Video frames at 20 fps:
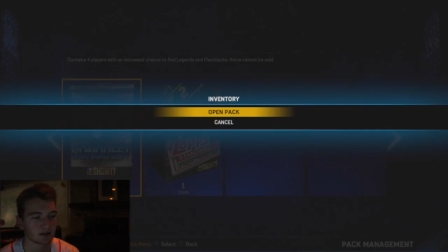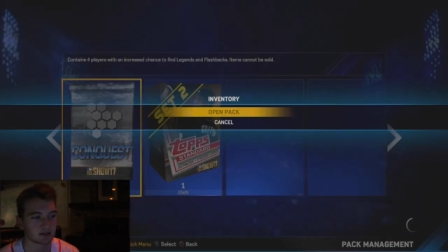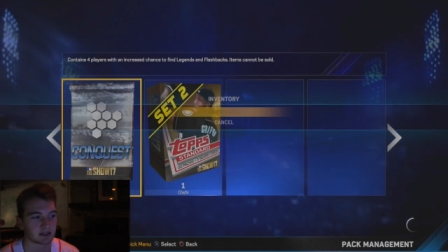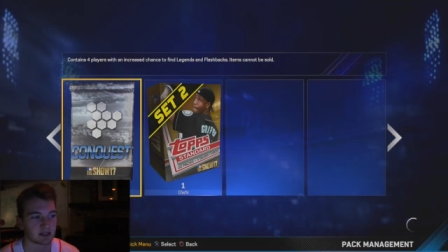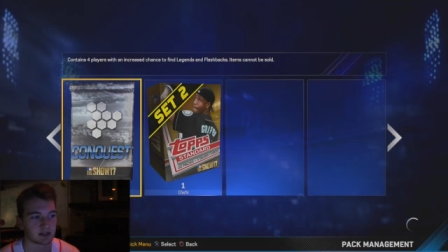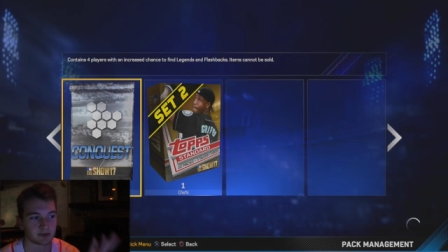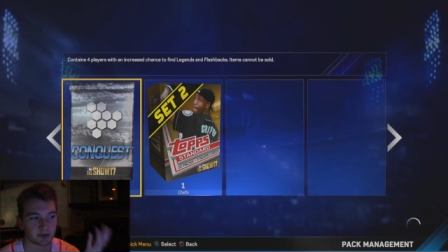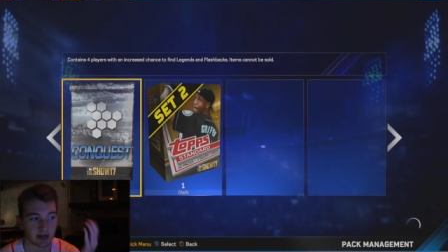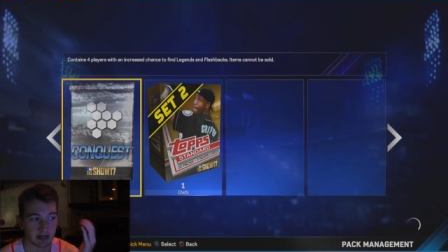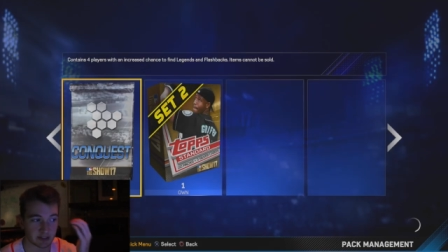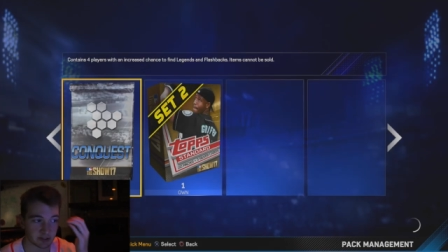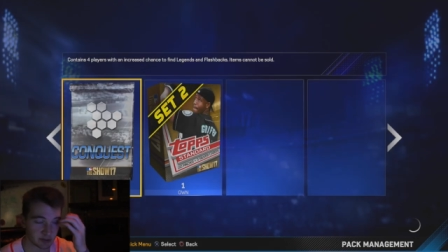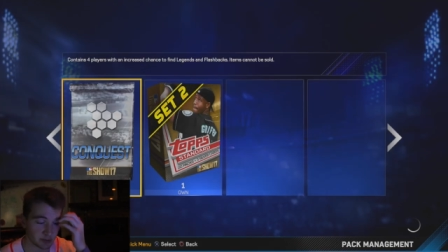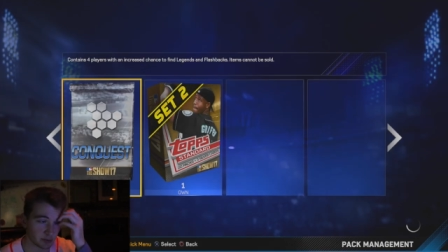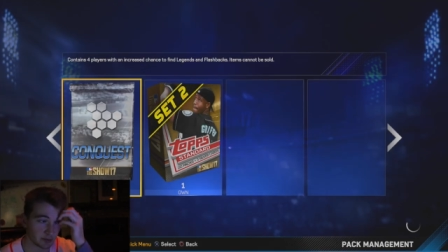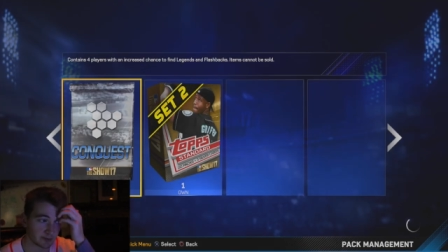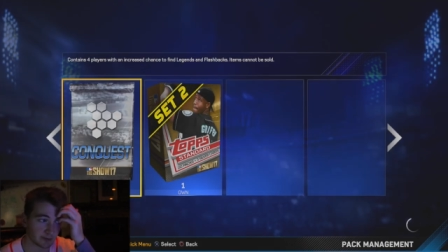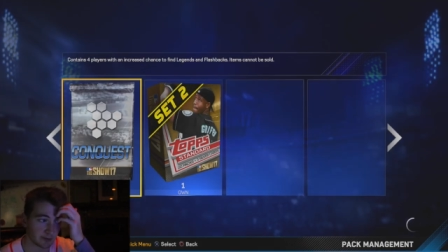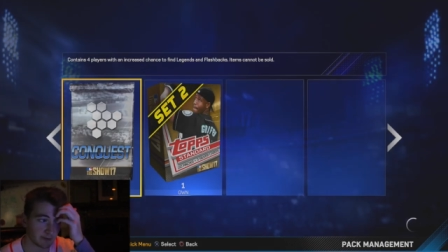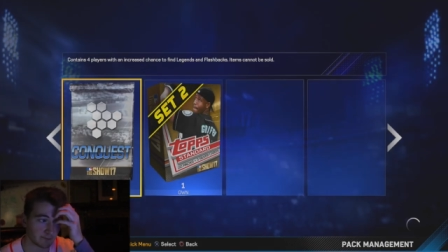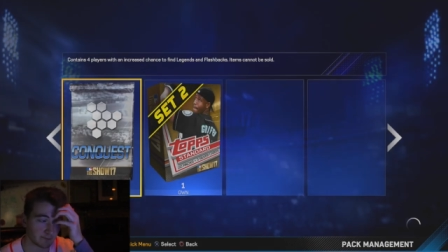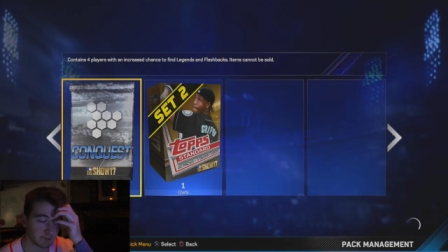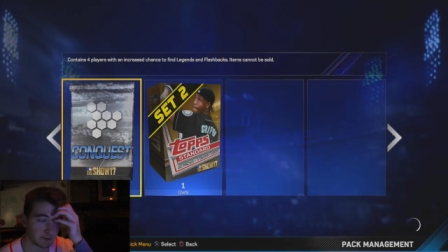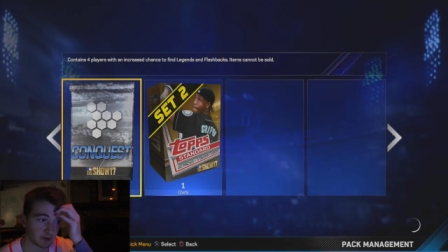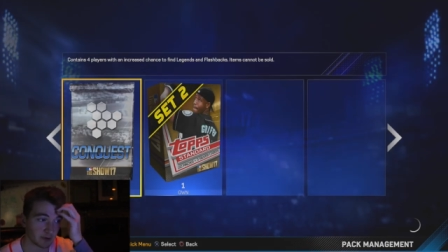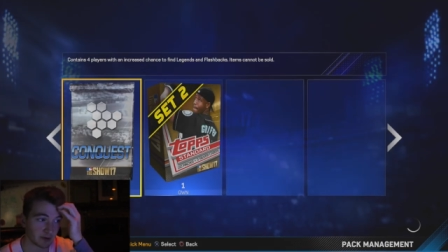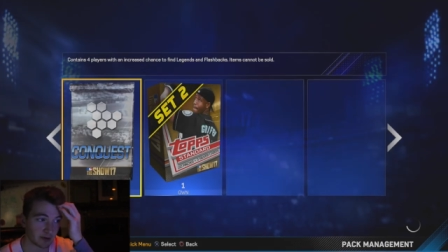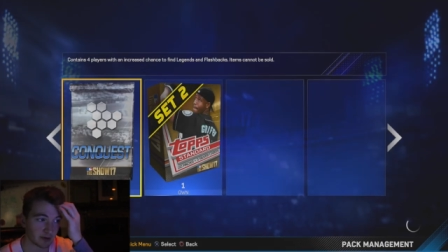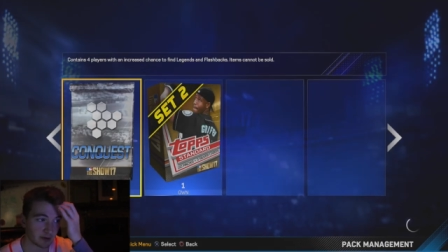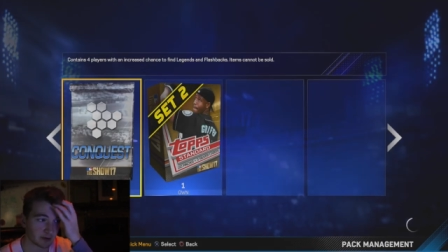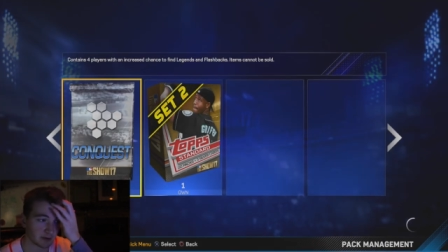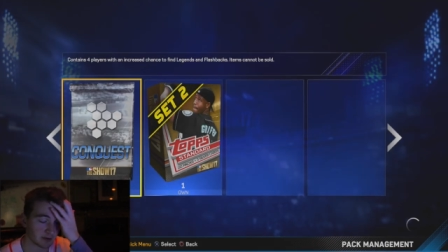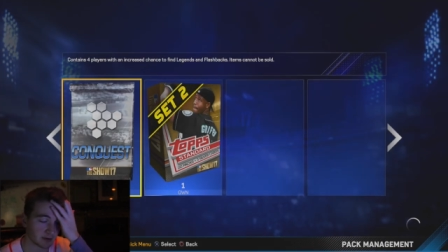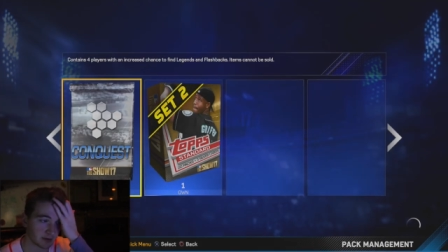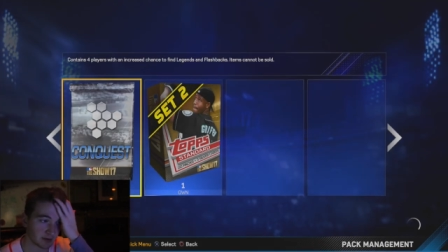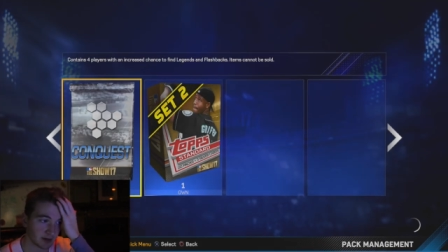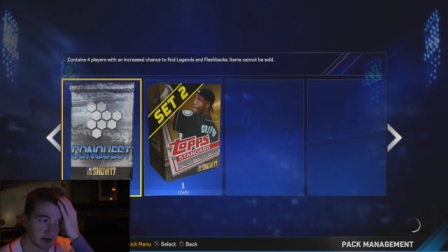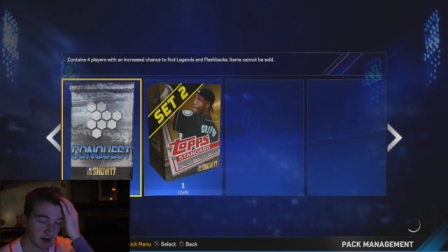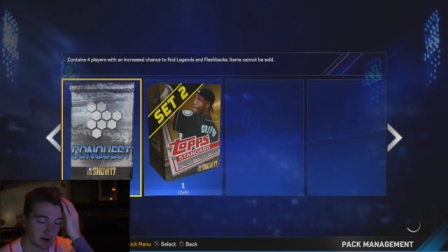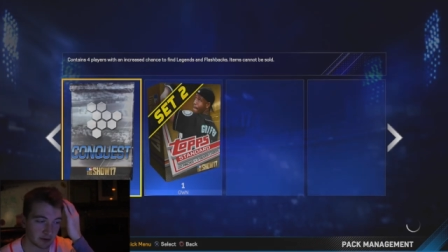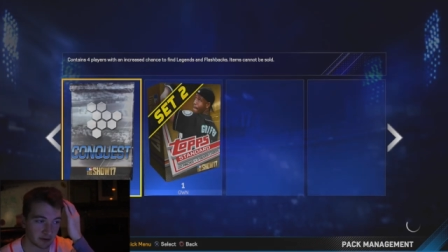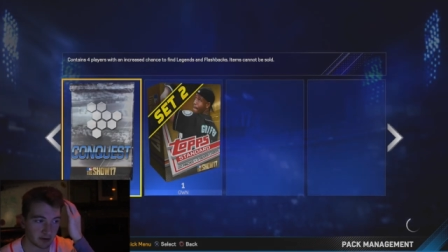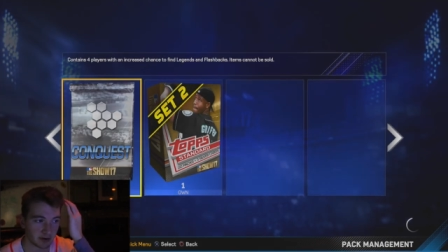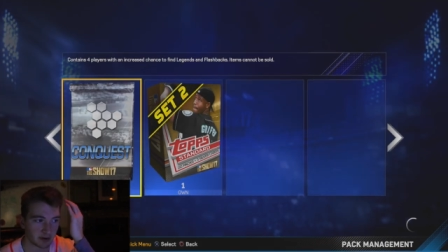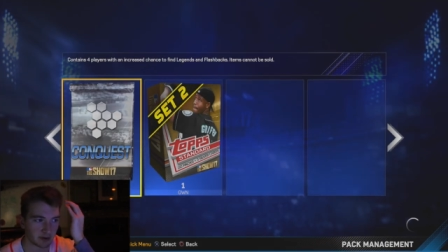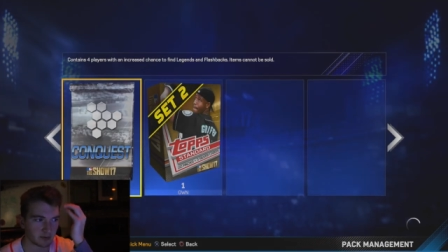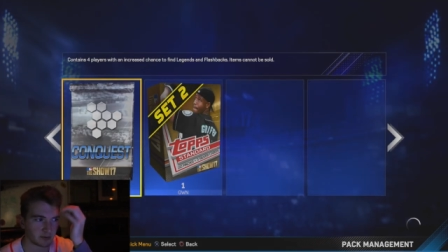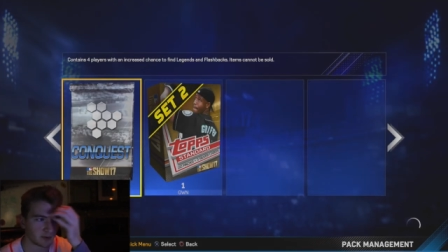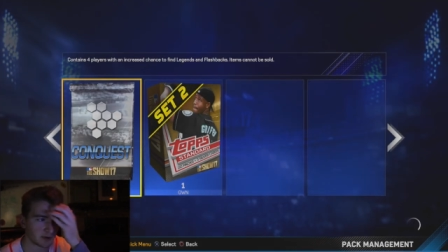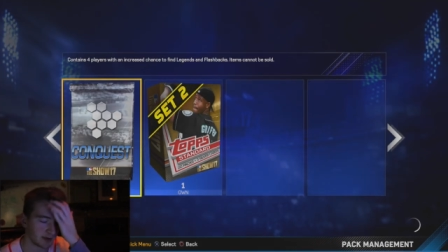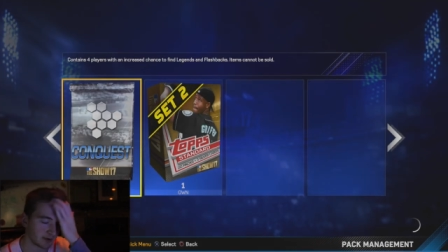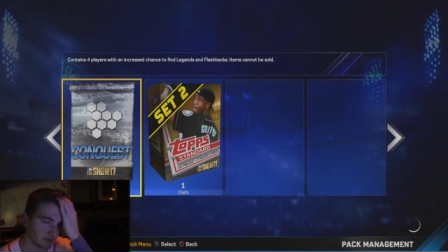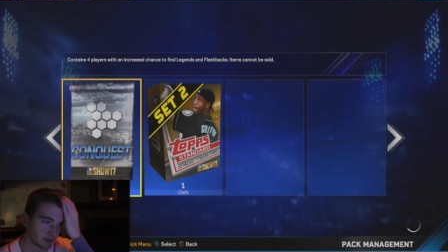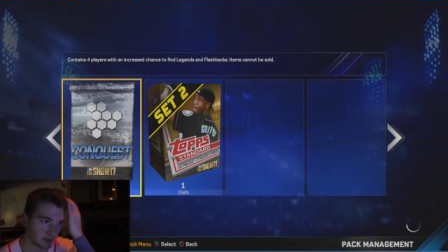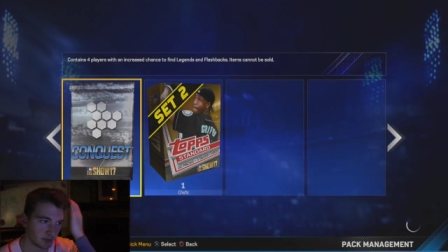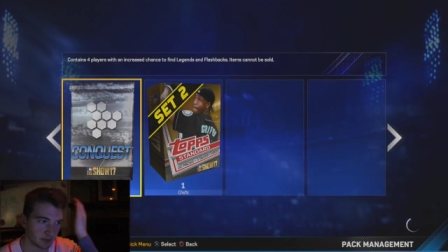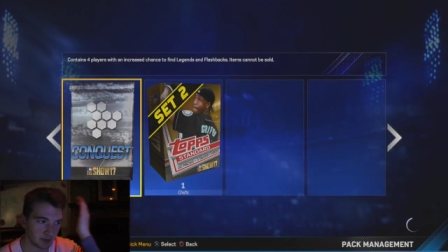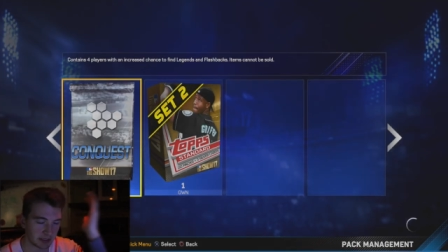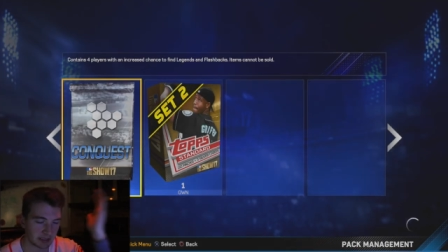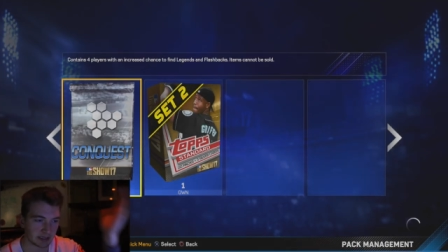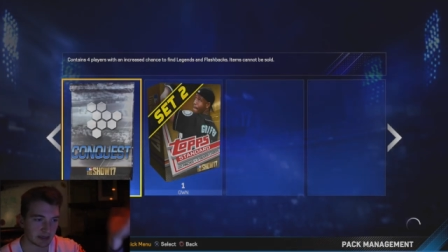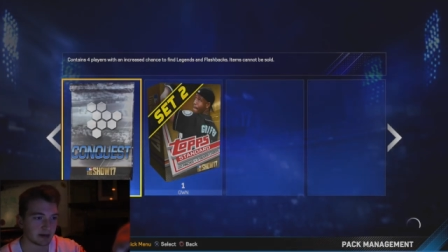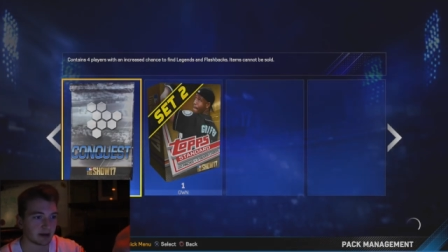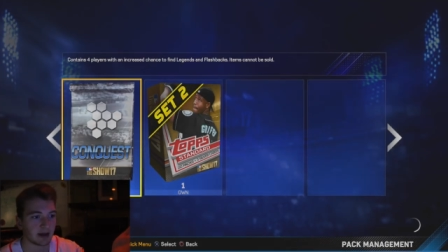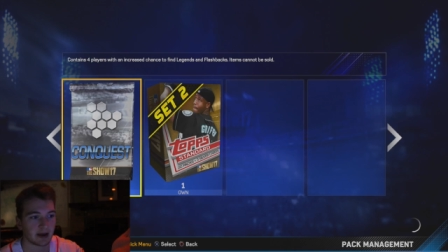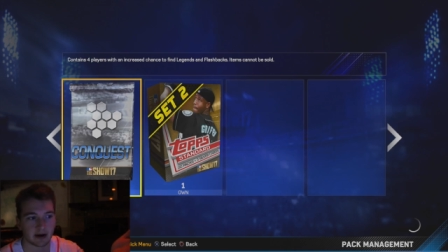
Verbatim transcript: Since we got two of them for conquering whatever we did,